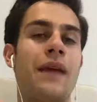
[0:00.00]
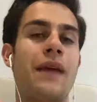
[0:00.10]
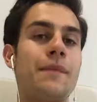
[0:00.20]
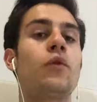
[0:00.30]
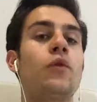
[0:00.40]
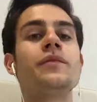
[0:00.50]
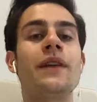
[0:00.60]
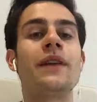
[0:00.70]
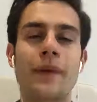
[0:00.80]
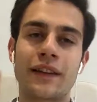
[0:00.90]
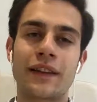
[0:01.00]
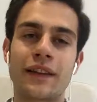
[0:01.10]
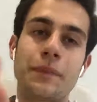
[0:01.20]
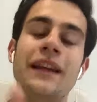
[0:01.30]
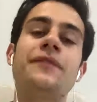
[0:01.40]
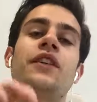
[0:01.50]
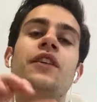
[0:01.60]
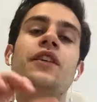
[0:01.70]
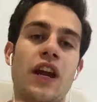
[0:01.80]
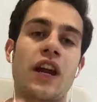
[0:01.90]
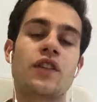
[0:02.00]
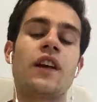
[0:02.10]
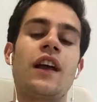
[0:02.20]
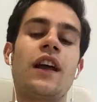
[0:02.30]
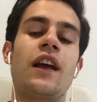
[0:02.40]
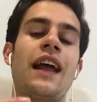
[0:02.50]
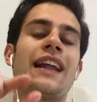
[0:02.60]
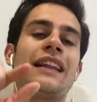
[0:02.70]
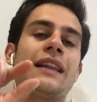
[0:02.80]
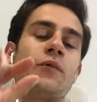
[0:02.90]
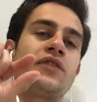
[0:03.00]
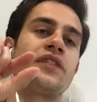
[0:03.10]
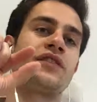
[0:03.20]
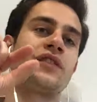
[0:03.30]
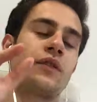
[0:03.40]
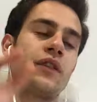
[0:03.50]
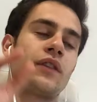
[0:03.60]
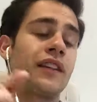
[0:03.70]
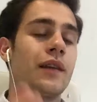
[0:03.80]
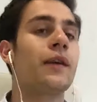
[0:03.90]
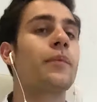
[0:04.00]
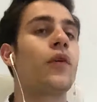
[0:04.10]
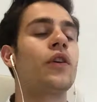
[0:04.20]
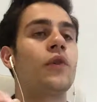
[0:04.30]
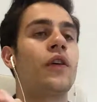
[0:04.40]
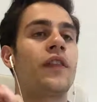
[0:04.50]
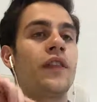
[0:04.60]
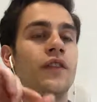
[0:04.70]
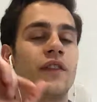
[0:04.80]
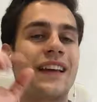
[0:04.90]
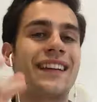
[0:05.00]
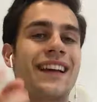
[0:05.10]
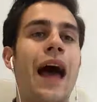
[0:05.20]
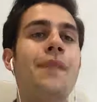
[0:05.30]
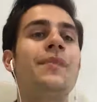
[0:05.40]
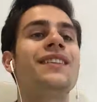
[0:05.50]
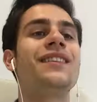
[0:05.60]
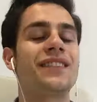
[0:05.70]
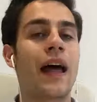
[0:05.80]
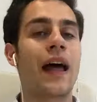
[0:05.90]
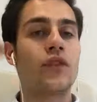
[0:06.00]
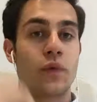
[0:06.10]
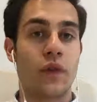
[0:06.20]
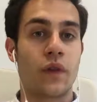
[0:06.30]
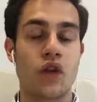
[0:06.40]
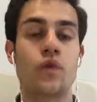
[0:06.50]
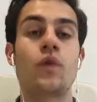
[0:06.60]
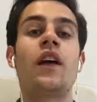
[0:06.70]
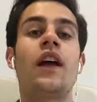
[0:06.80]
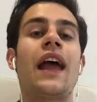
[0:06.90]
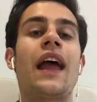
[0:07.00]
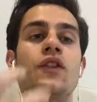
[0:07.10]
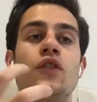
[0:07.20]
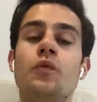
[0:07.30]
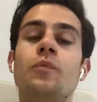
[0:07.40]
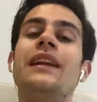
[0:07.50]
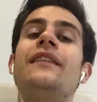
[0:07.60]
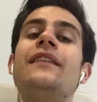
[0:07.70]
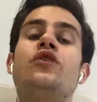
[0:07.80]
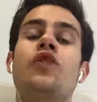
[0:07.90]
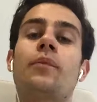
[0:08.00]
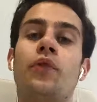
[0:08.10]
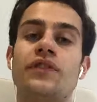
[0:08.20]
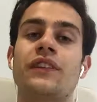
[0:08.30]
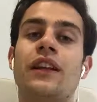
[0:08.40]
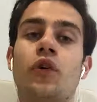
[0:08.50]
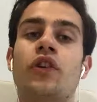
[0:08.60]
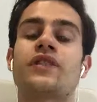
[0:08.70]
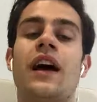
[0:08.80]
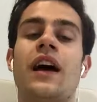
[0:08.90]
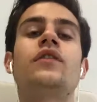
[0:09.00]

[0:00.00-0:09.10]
And maybe it wasn't big, but the belief started changing. And there was a tipping point when the habit is established within you and you believe that you're a person that works out.